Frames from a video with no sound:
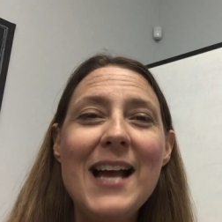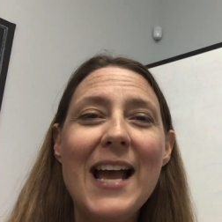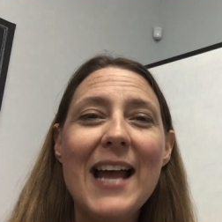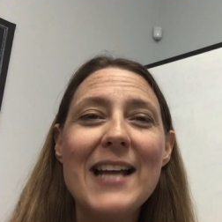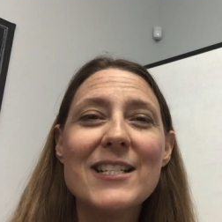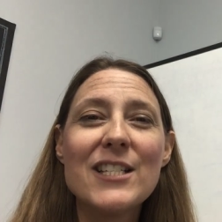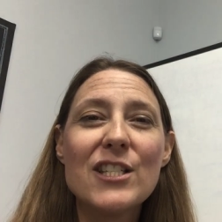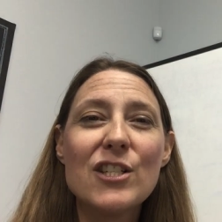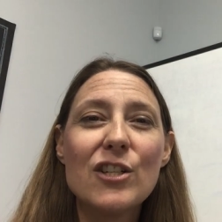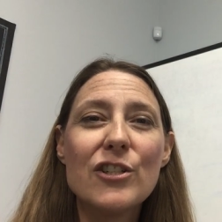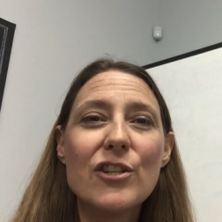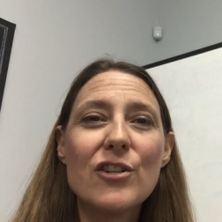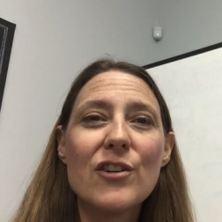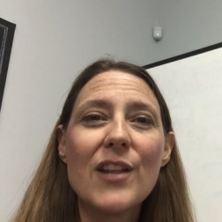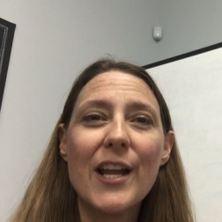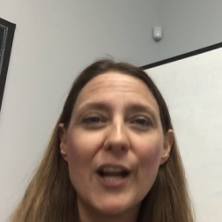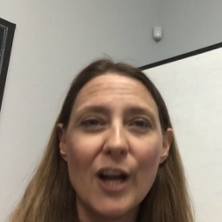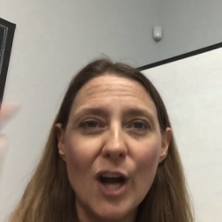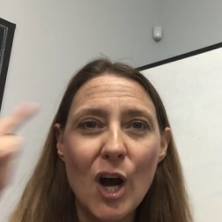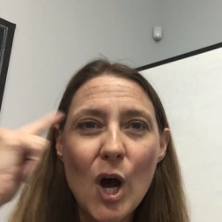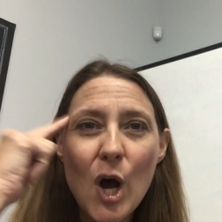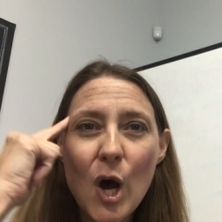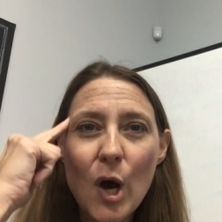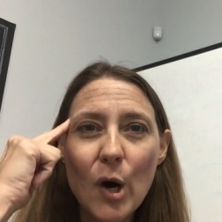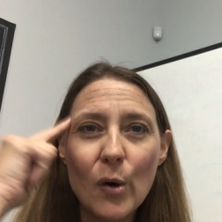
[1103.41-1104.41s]
And so you're
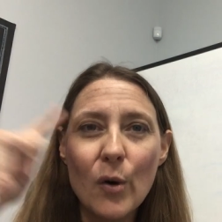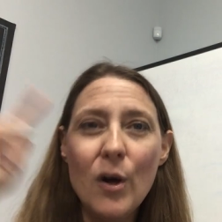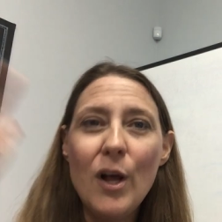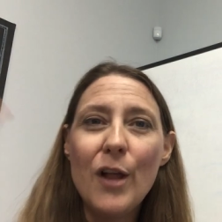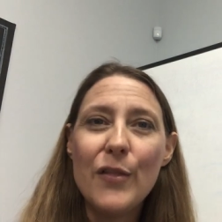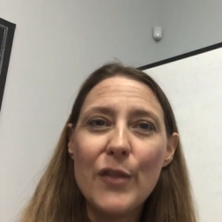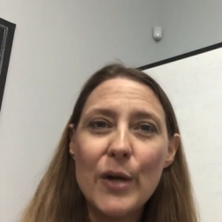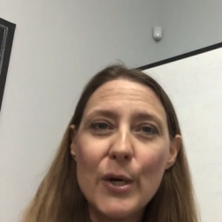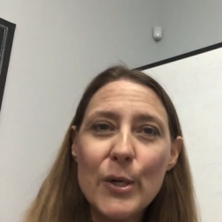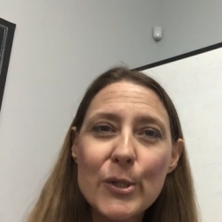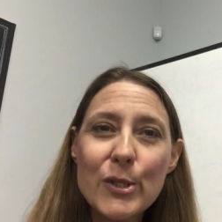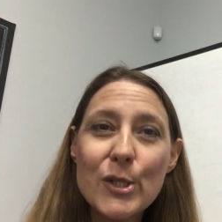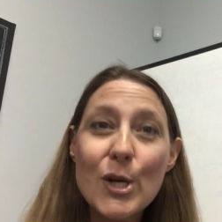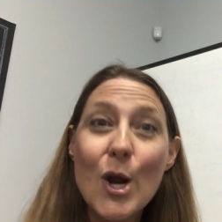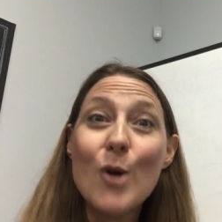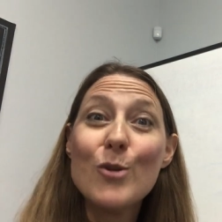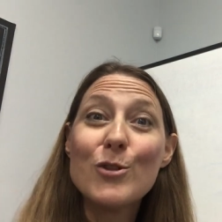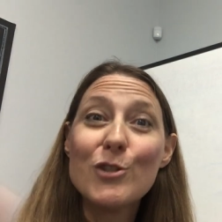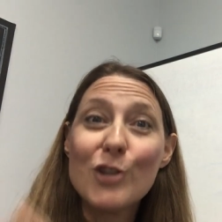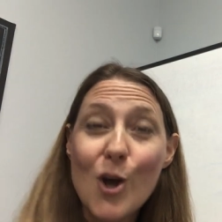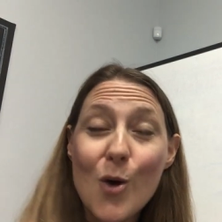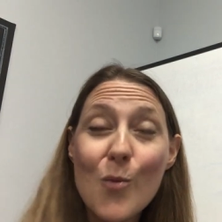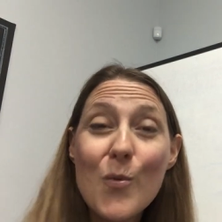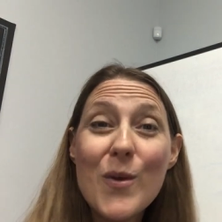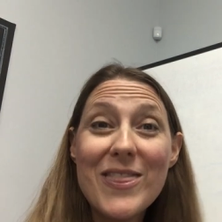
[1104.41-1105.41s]
like, oh, those
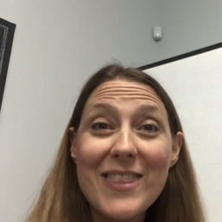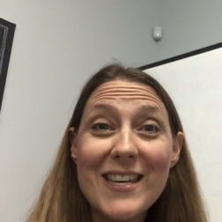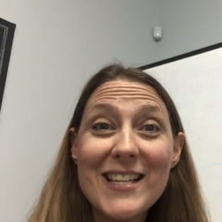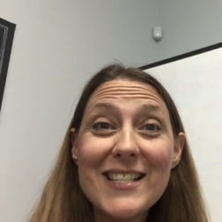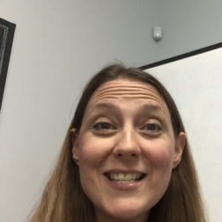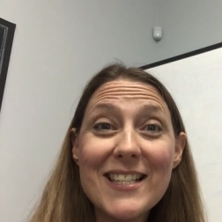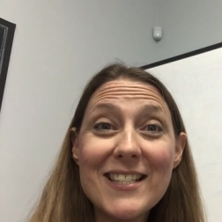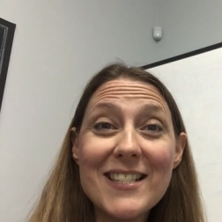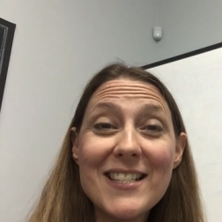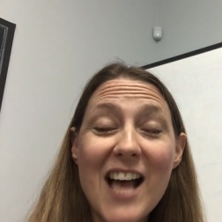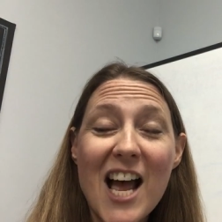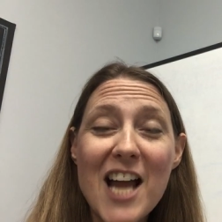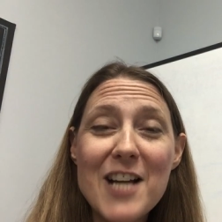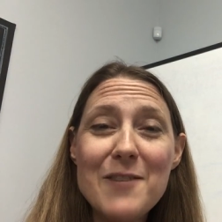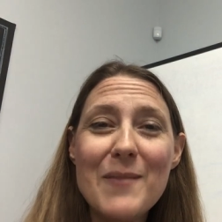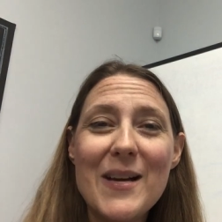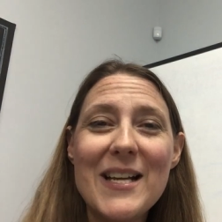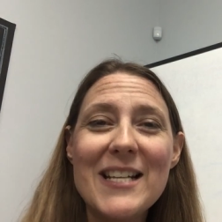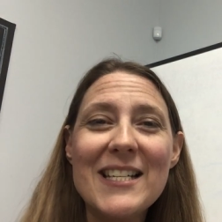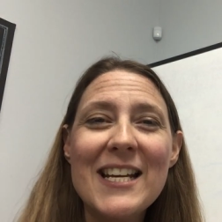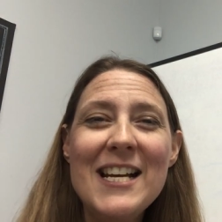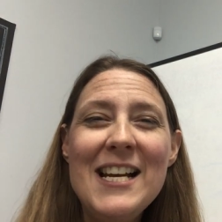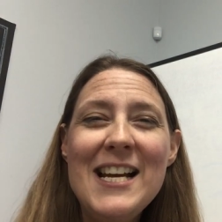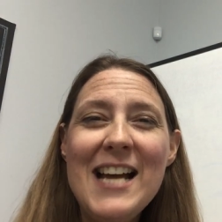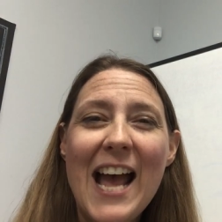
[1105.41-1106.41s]
notes go with this
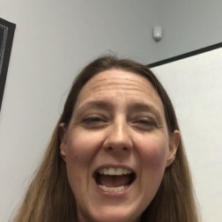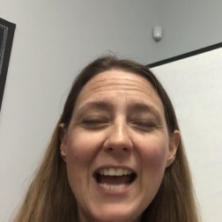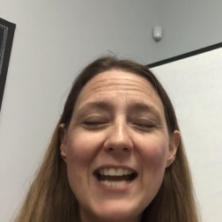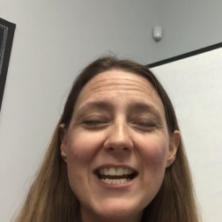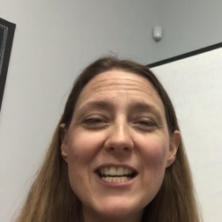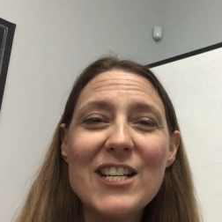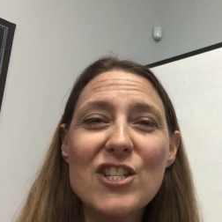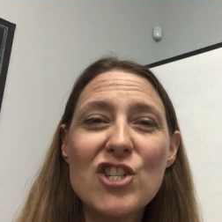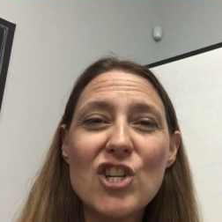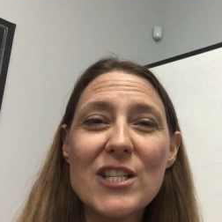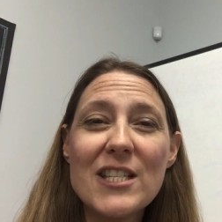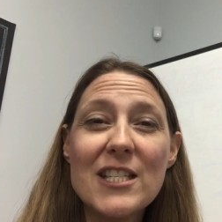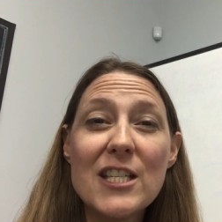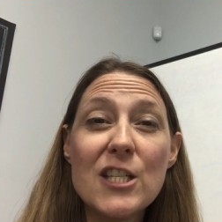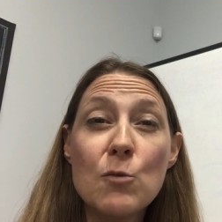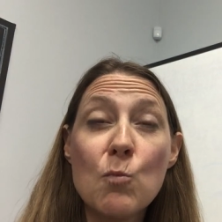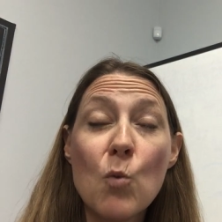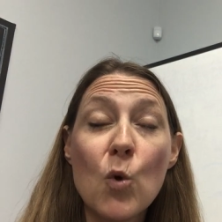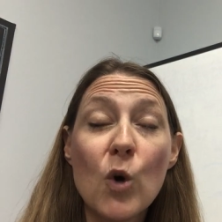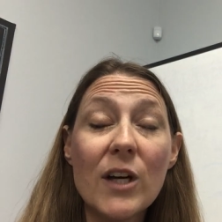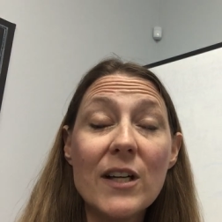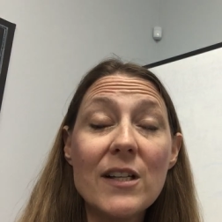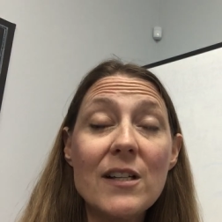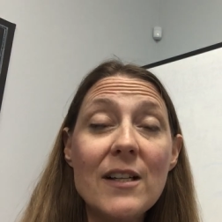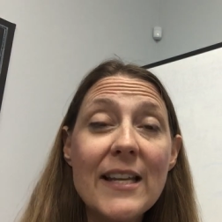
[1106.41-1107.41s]
assignment, and it just is
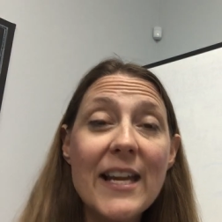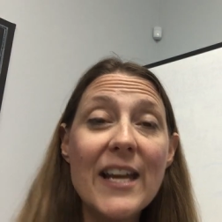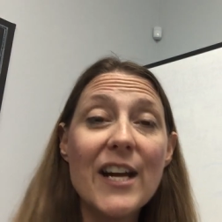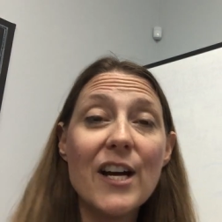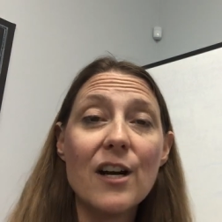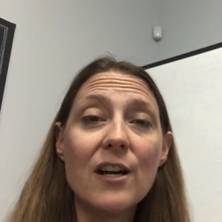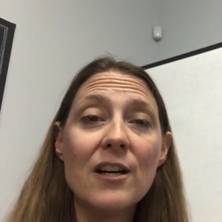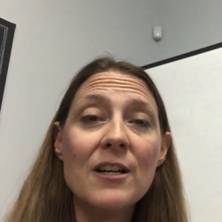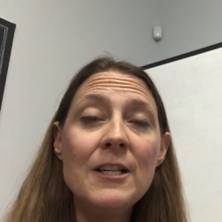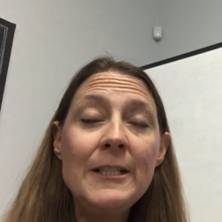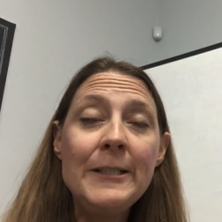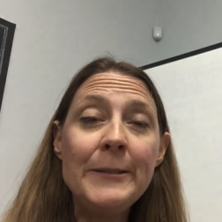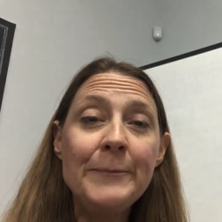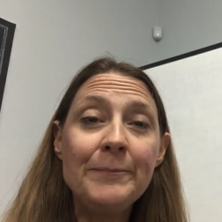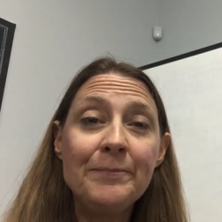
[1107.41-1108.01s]
more clear.